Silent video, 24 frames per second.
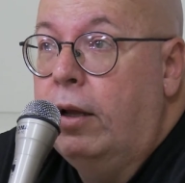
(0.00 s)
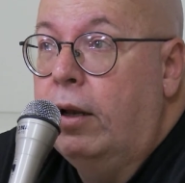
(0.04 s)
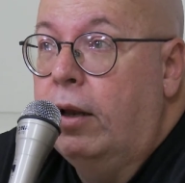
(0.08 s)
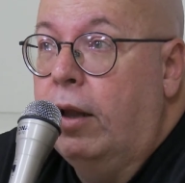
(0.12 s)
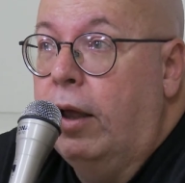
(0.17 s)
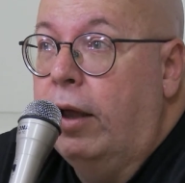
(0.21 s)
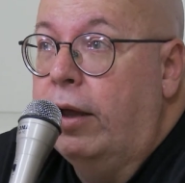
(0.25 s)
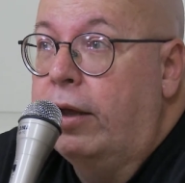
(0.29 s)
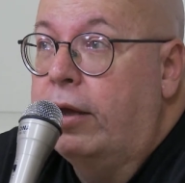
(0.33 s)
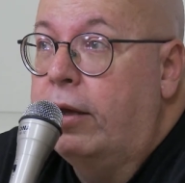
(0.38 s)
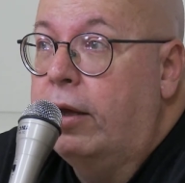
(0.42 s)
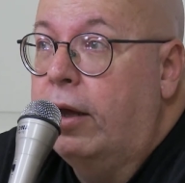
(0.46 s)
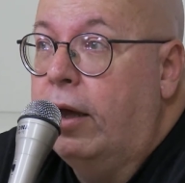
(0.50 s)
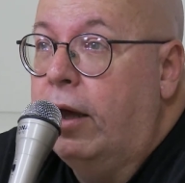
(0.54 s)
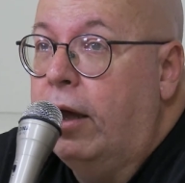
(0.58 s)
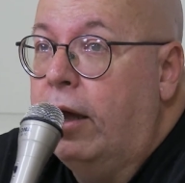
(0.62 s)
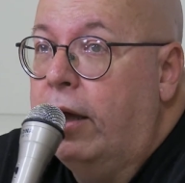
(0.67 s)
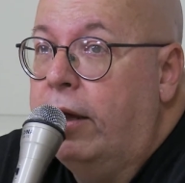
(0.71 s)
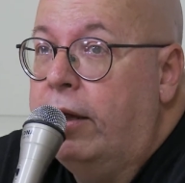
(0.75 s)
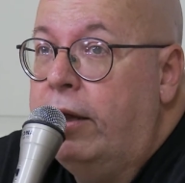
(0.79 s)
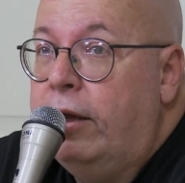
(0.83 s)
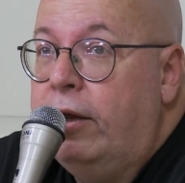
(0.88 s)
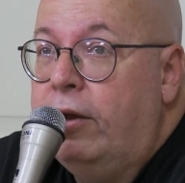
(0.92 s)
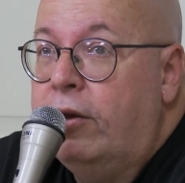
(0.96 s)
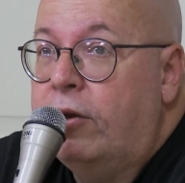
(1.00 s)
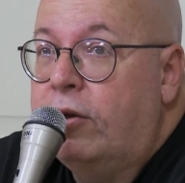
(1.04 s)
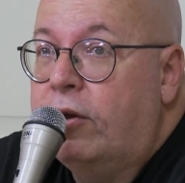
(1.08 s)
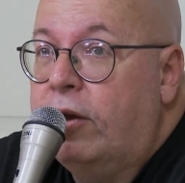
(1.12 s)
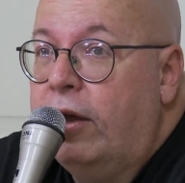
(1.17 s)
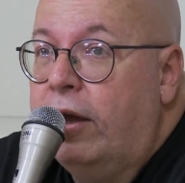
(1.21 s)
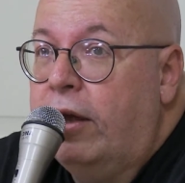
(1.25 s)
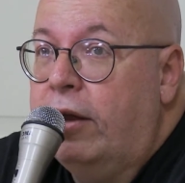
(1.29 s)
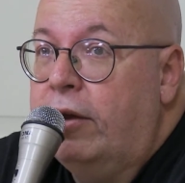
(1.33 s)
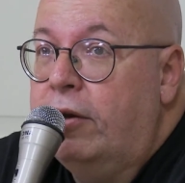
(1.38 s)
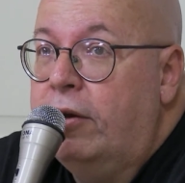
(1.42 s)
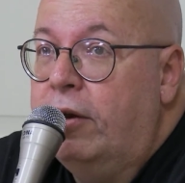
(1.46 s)
Like he
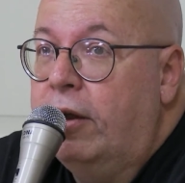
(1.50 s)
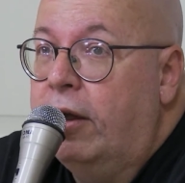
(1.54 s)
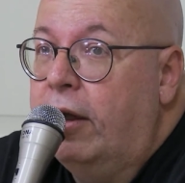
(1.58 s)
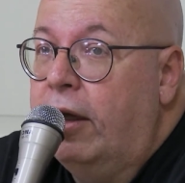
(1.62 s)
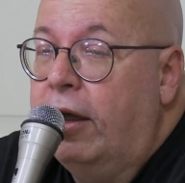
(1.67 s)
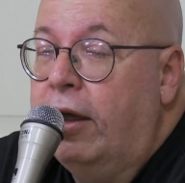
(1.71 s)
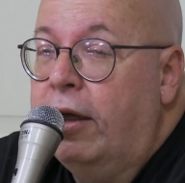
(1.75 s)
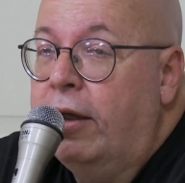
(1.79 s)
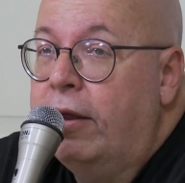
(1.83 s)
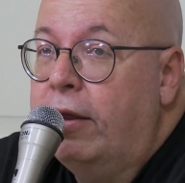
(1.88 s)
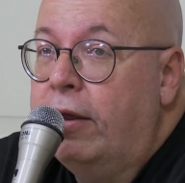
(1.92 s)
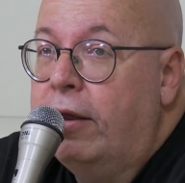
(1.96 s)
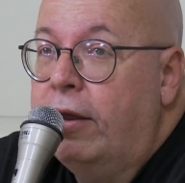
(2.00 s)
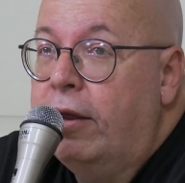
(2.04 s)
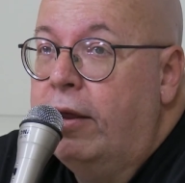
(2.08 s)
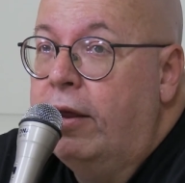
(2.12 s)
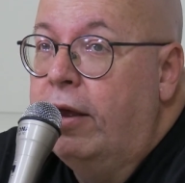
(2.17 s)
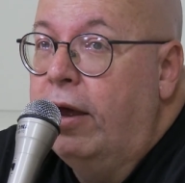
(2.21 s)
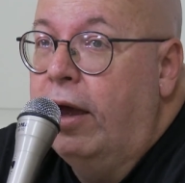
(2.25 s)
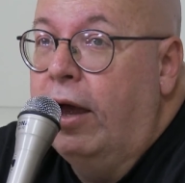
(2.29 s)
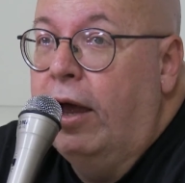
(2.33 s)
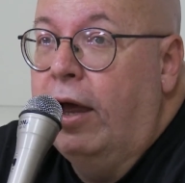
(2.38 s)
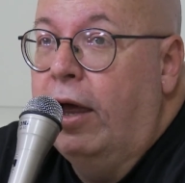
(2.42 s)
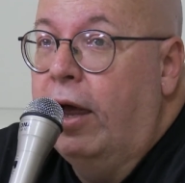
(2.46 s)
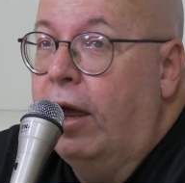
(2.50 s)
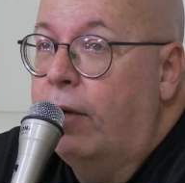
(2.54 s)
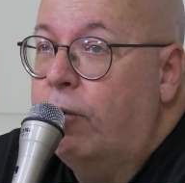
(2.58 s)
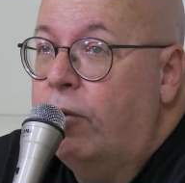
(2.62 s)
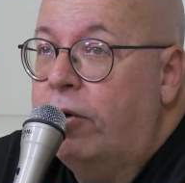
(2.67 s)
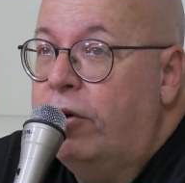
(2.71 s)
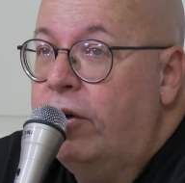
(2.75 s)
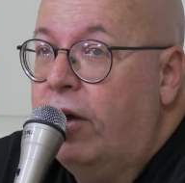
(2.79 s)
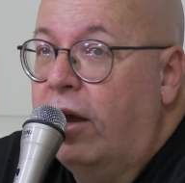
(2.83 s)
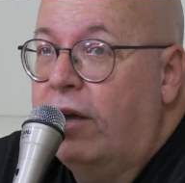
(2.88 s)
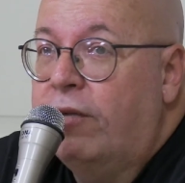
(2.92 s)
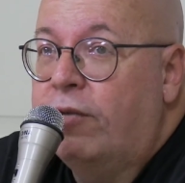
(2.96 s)
said, I
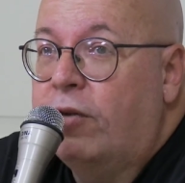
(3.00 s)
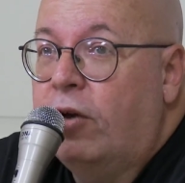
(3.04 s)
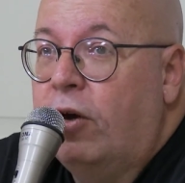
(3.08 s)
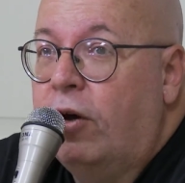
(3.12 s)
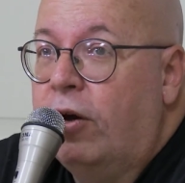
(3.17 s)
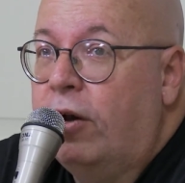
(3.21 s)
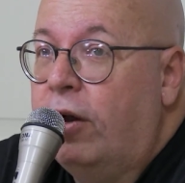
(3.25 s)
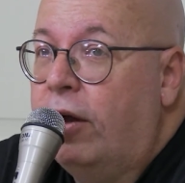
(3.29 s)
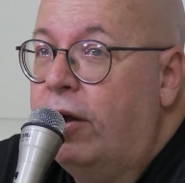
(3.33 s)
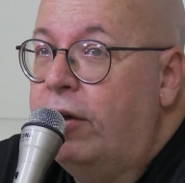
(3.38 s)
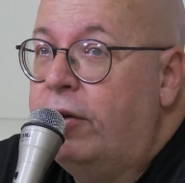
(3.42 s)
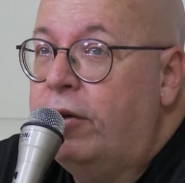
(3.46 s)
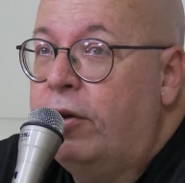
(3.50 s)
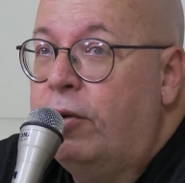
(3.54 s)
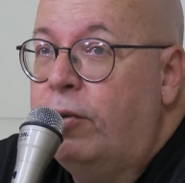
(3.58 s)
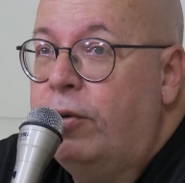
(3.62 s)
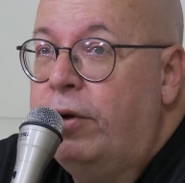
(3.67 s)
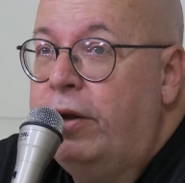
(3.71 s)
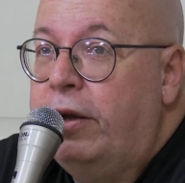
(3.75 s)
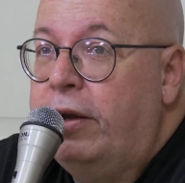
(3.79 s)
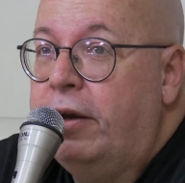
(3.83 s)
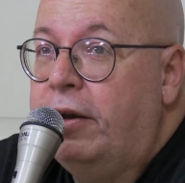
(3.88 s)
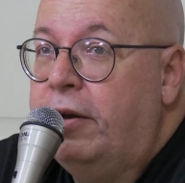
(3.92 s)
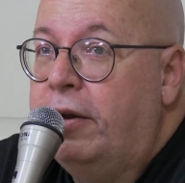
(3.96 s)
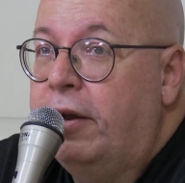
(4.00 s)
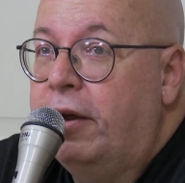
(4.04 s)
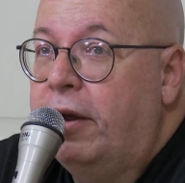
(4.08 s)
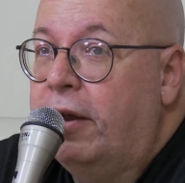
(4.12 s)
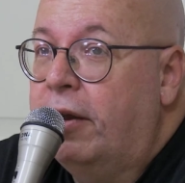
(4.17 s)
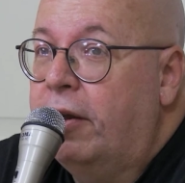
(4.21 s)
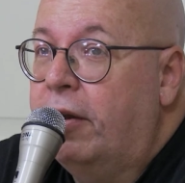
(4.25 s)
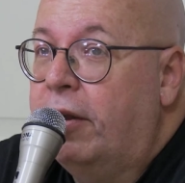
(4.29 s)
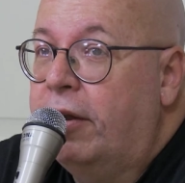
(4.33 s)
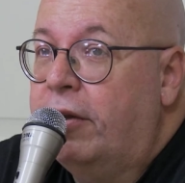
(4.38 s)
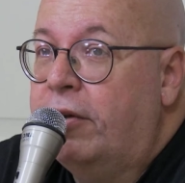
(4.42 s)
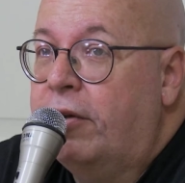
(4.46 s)
would not have gone on to read
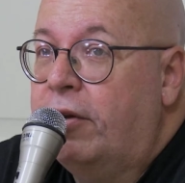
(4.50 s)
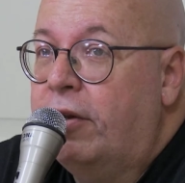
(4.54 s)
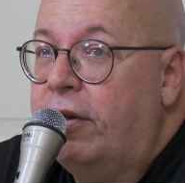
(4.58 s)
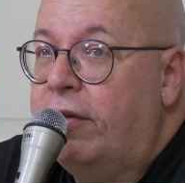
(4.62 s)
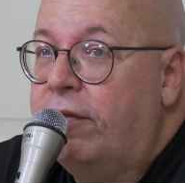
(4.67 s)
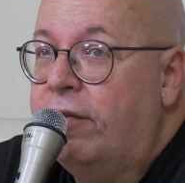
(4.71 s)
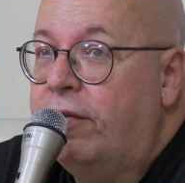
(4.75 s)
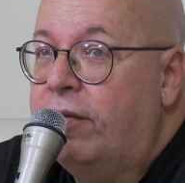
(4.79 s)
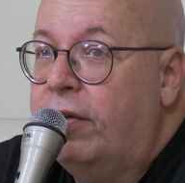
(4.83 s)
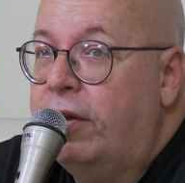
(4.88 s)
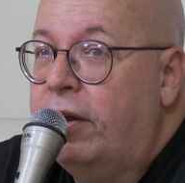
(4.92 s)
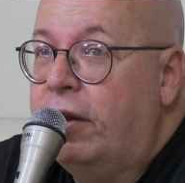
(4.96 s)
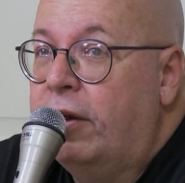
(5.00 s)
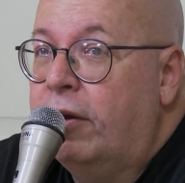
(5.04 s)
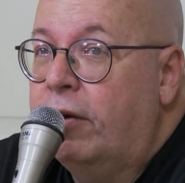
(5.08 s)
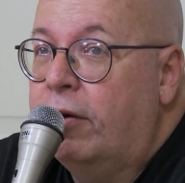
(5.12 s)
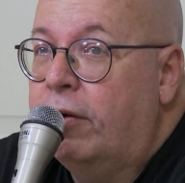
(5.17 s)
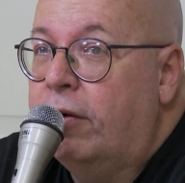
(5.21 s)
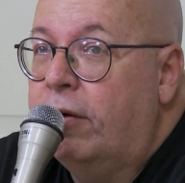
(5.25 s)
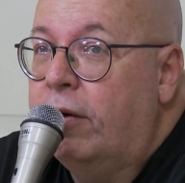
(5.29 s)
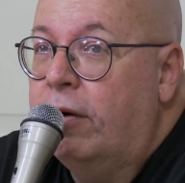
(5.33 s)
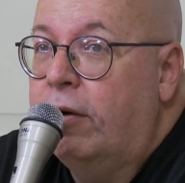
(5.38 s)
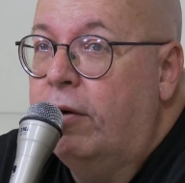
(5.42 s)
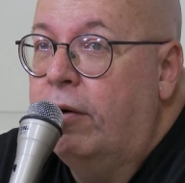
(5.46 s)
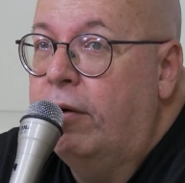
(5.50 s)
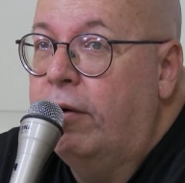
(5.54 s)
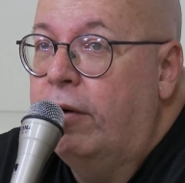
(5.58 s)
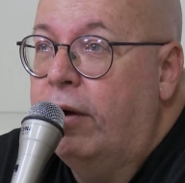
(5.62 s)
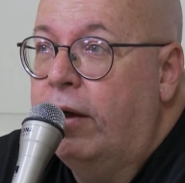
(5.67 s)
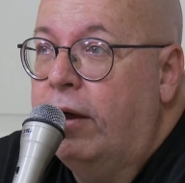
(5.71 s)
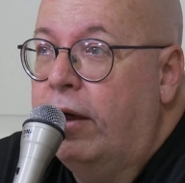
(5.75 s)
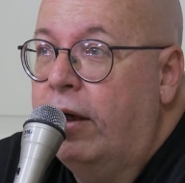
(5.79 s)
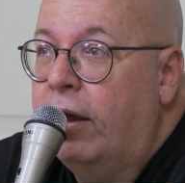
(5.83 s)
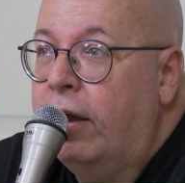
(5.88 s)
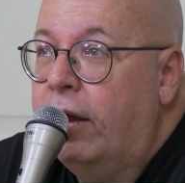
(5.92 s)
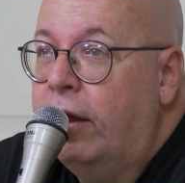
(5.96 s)
Leslie Fiedler
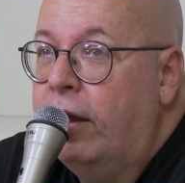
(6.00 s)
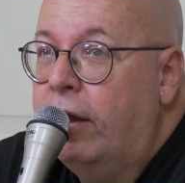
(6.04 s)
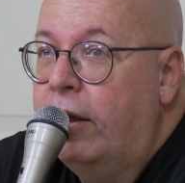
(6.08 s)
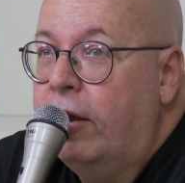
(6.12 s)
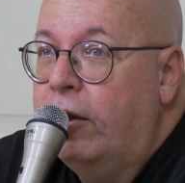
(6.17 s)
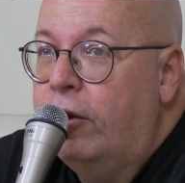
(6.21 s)
or